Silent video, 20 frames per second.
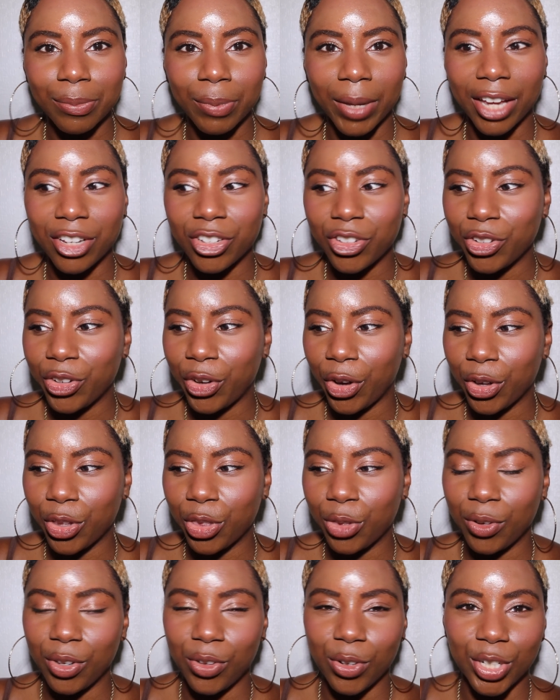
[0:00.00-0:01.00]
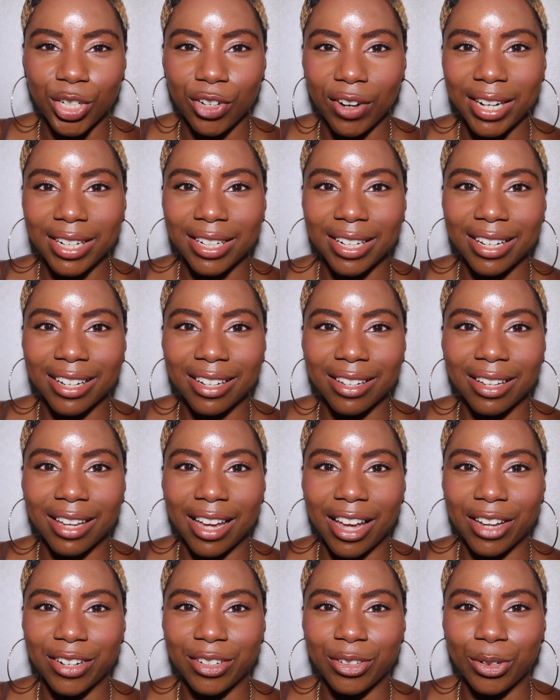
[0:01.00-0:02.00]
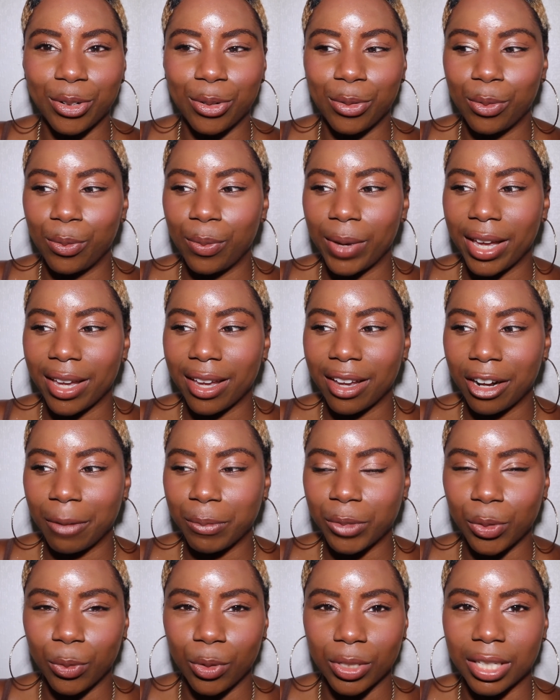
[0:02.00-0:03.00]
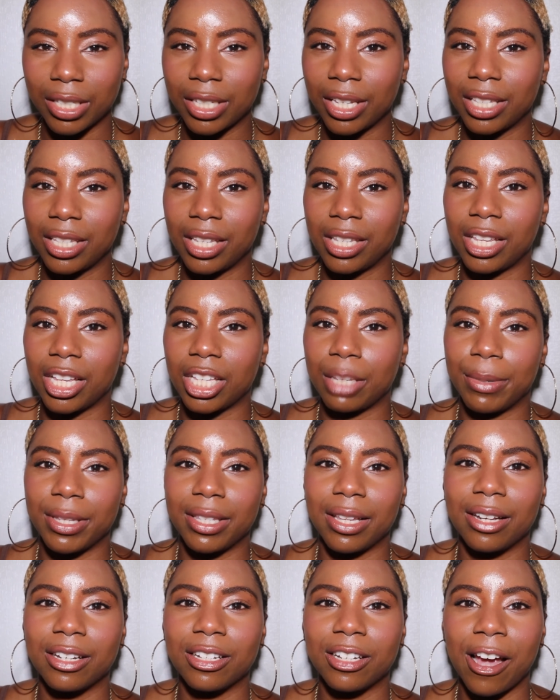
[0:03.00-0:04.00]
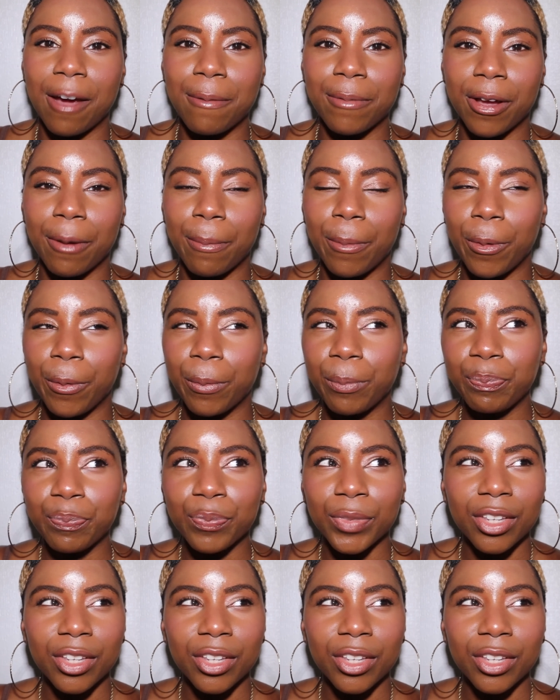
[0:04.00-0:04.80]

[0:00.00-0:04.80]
But as you go through your training and you're working up towards a 66% timetable,